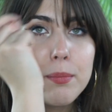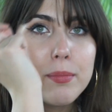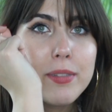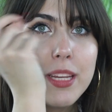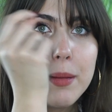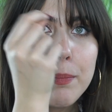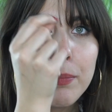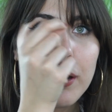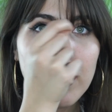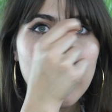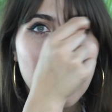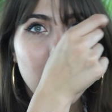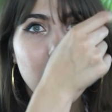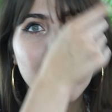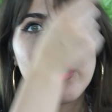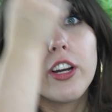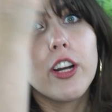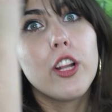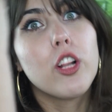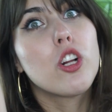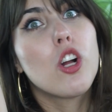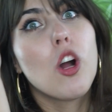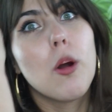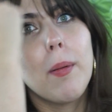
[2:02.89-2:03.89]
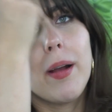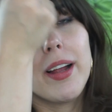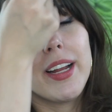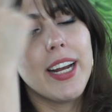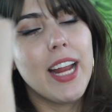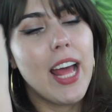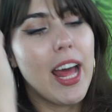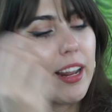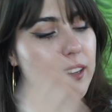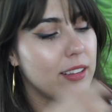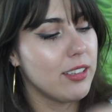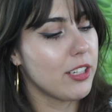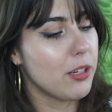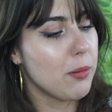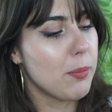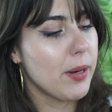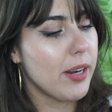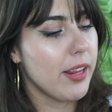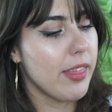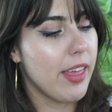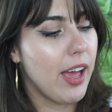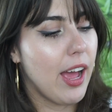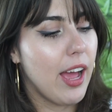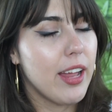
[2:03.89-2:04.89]
some deeper color and I'll go back and add a little
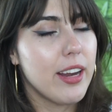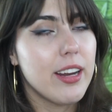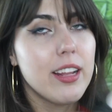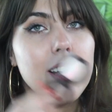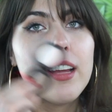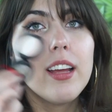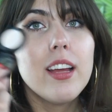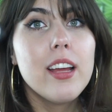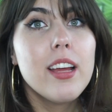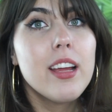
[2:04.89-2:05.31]
bit of that.